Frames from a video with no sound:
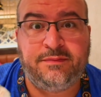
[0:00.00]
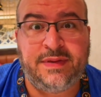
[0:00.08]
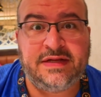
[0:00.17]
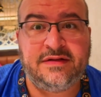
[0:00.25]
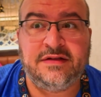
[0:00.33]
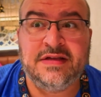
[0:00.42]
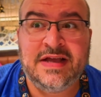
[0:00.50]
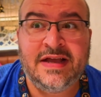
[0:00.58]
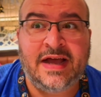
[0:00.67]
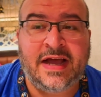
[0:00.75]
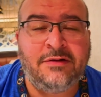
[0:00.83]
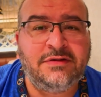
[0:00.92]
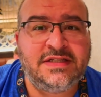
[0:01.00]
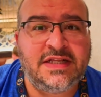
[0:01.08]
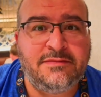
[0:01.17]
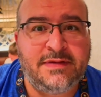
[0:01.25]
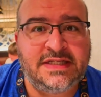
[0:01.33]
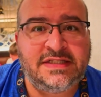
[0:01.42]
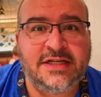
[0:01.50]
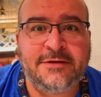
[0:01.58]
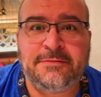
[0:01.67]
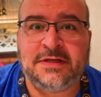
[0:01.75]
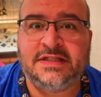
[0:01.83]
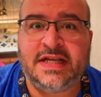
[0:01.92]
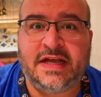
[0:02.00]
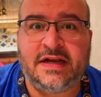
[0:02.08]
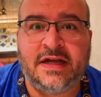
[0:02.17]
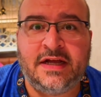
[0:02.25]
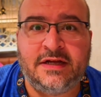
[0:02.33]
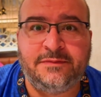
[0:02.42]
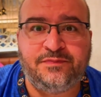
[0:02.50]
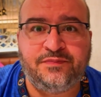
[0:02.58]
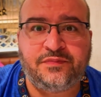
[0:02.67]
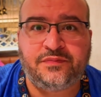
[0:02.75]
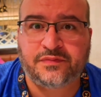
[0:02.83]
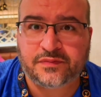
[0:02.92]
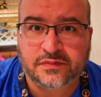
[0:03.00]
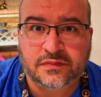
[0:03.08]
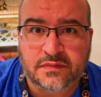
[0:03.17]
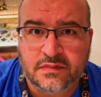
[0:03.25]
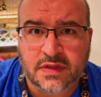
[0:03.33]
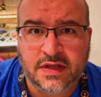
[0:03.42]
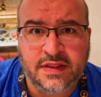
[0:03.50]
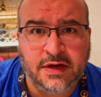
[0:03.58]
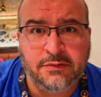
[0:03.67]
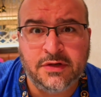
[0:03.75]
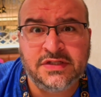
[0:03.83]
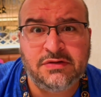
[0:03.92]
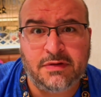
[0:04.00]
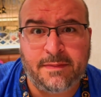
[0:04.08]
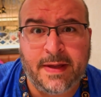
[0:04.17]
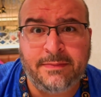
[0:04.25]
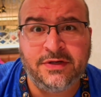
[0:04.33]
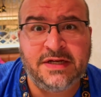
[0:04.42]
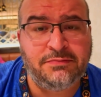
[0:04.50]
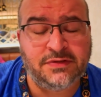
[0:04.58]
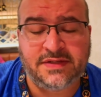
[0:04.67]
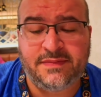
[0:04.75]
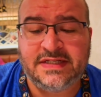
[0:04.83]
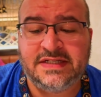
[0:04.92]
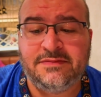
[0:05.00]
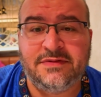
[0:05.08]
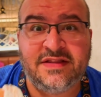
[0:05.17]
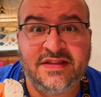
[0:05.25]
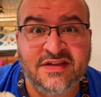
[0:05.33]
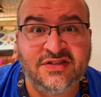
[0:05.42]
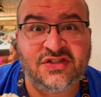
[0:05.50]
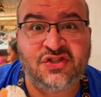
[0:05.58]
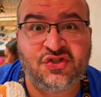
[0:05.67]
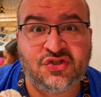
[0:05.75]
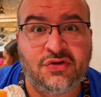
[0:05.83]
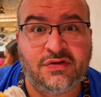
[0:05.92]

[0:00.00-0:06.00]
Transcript: But I don't want to say the best dip because that, uh, that roasted red pepper dip was amazing, but this is so